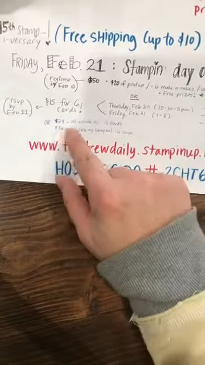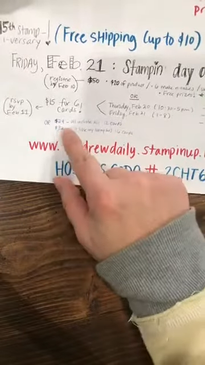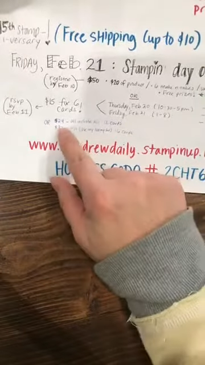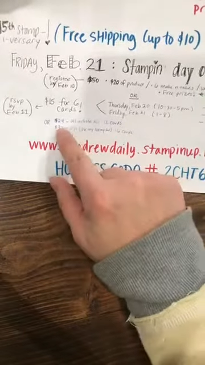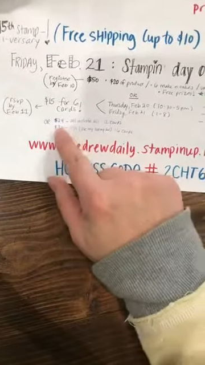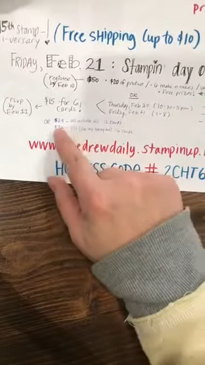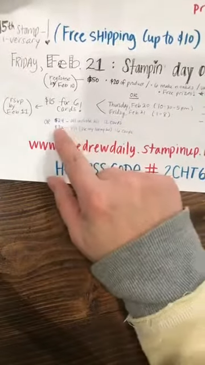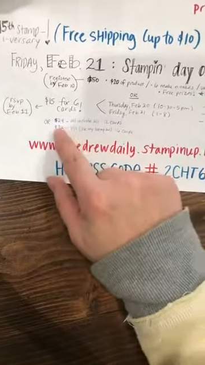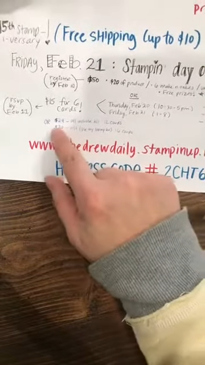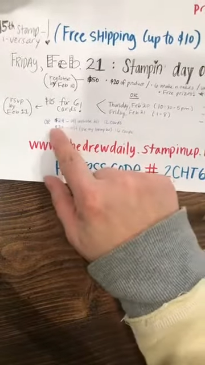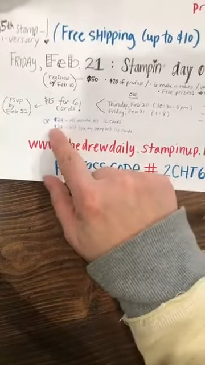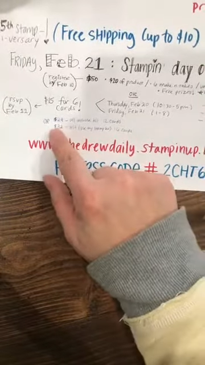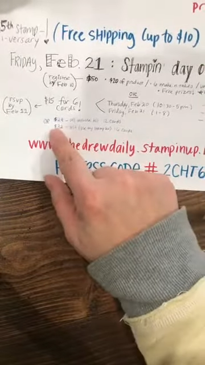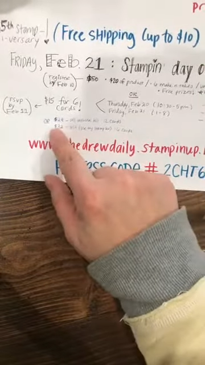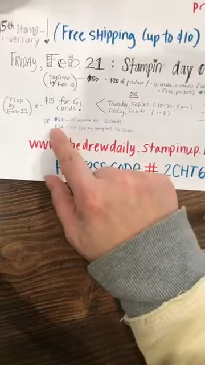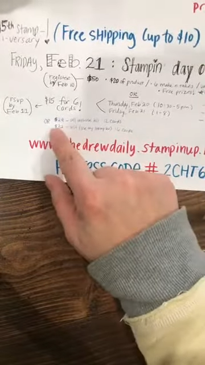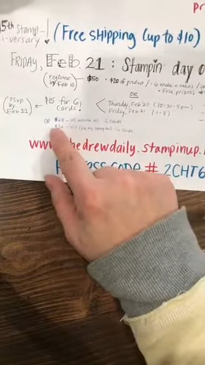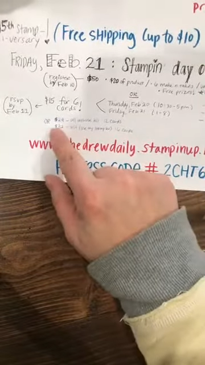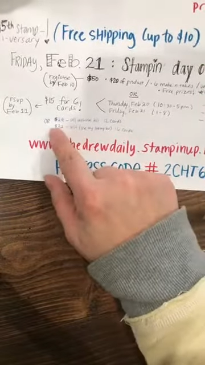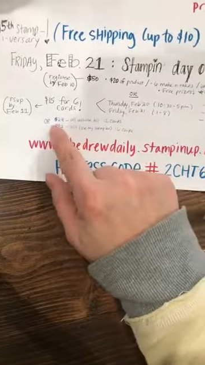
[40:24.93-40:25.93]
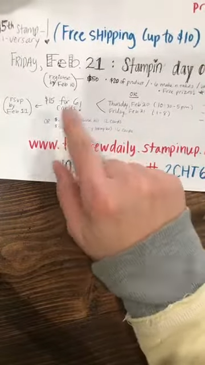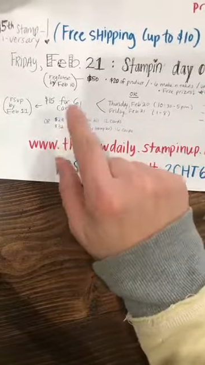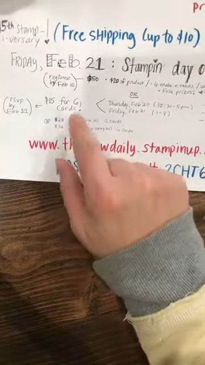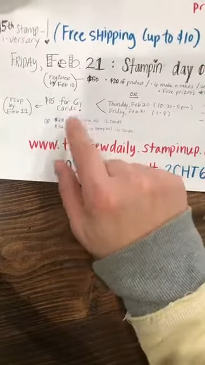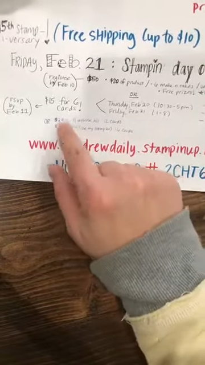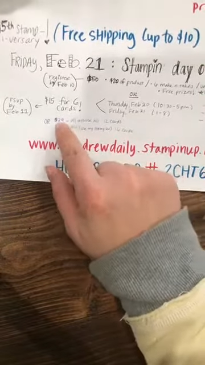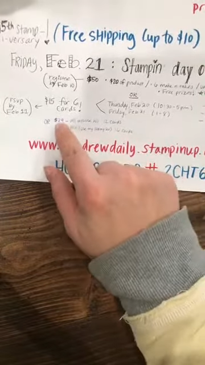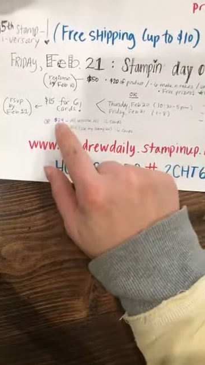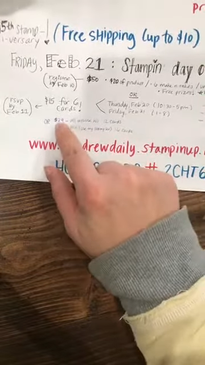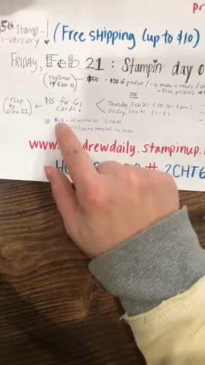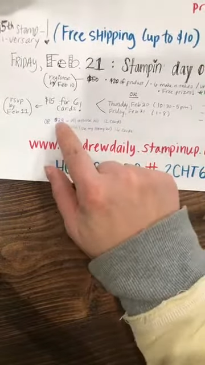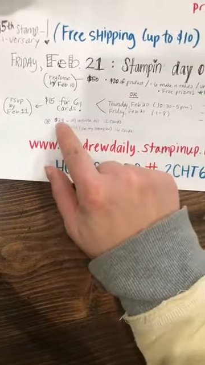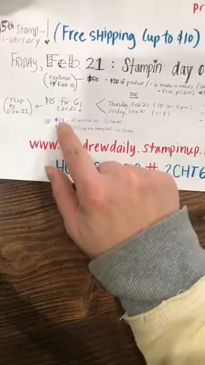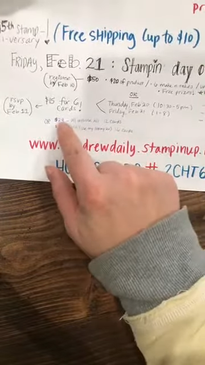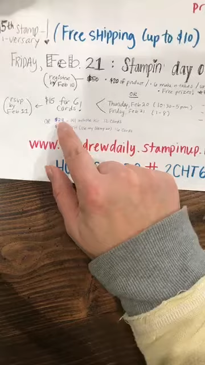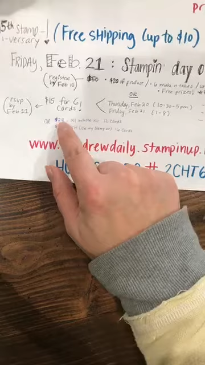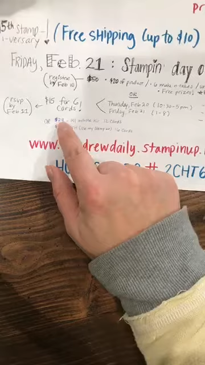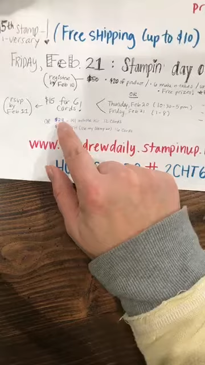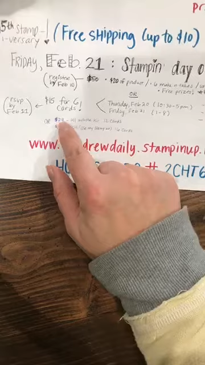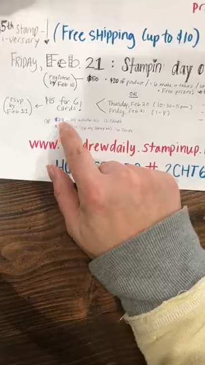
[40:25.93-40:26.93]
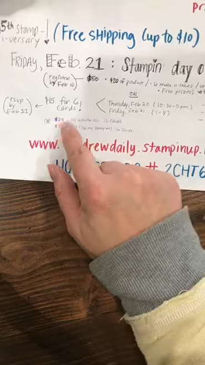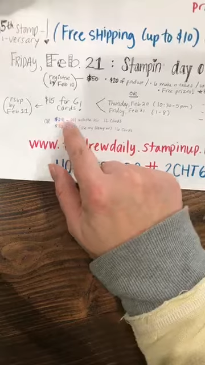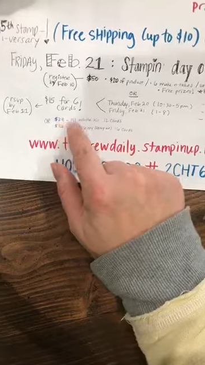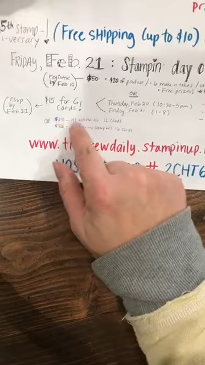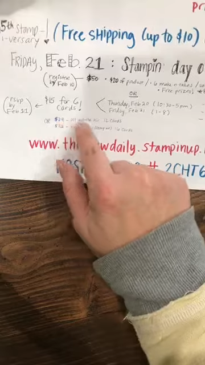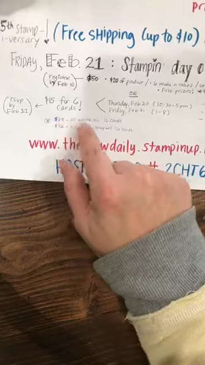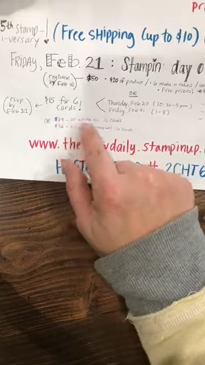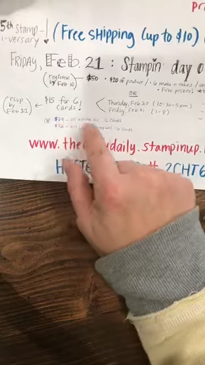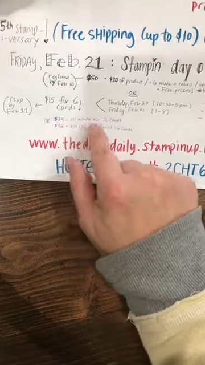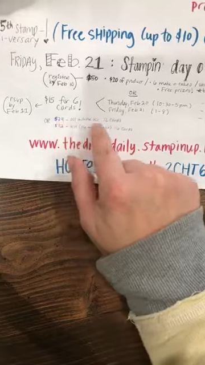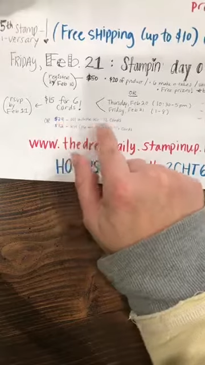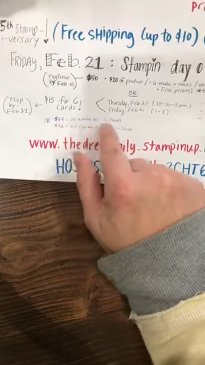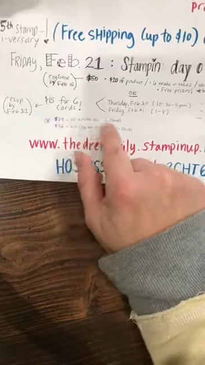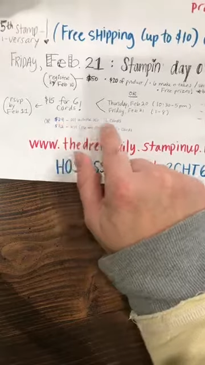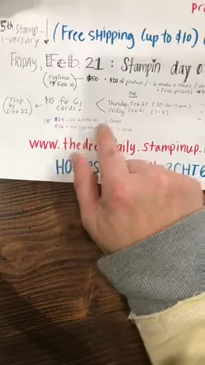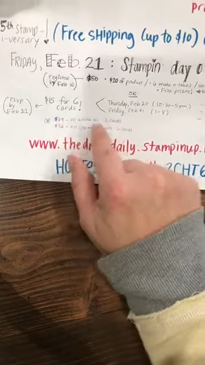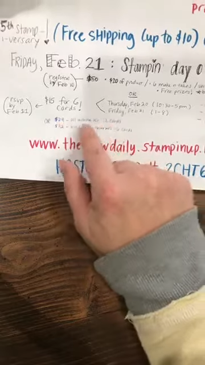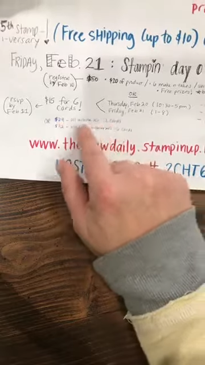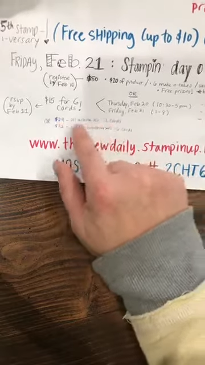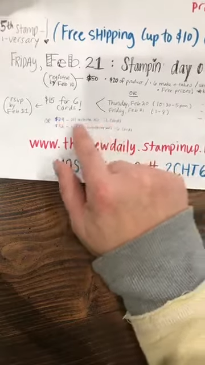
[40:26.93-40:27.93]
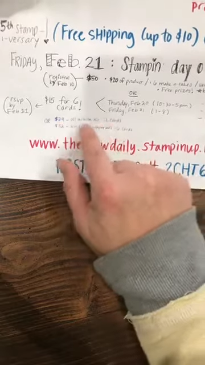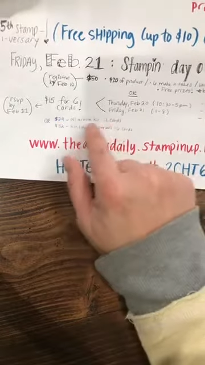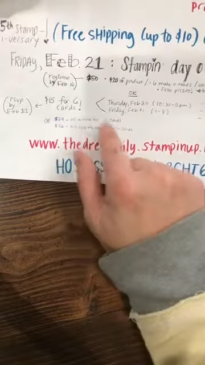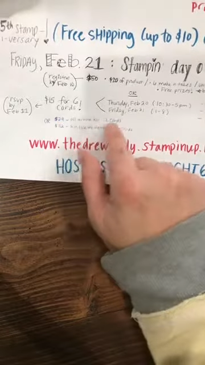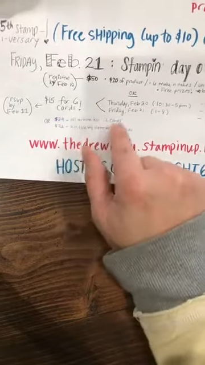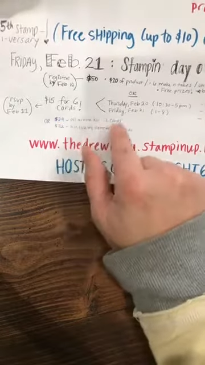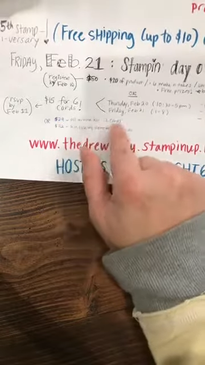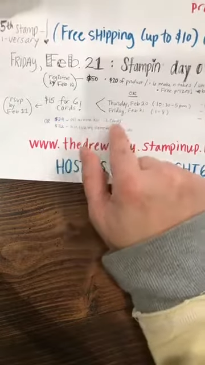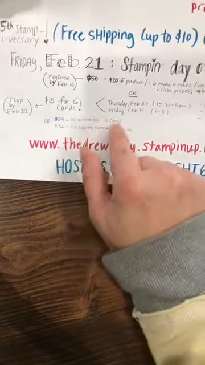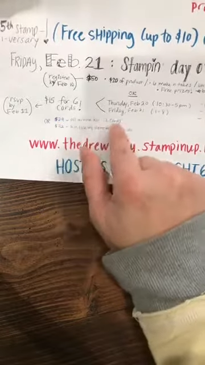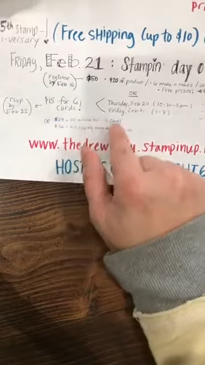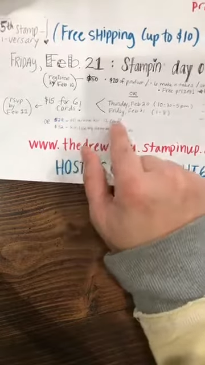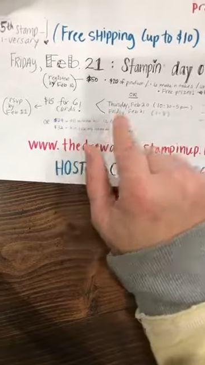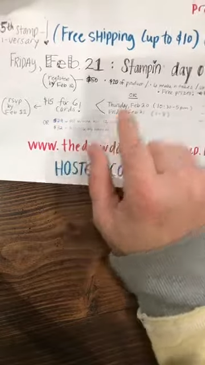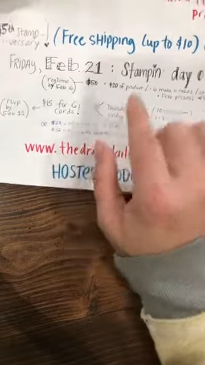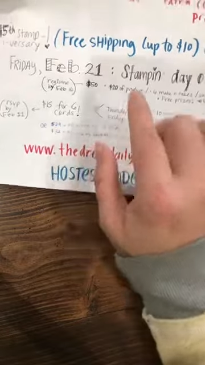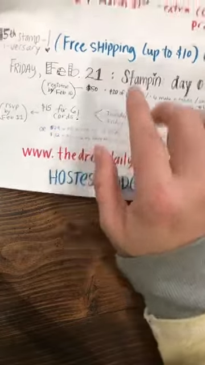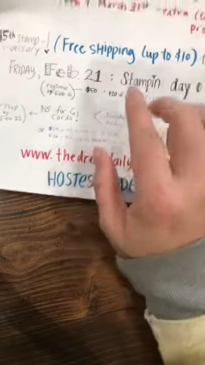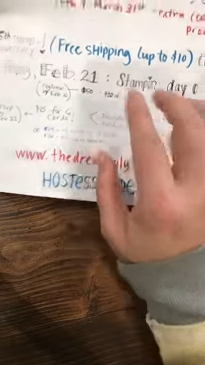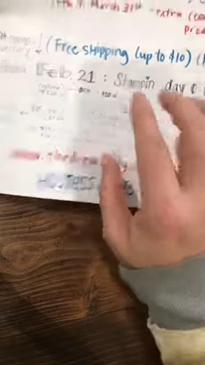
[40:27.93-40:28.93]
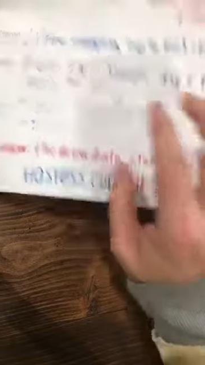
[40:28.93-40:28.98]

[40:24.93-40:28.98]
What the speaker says: (no speaker visible)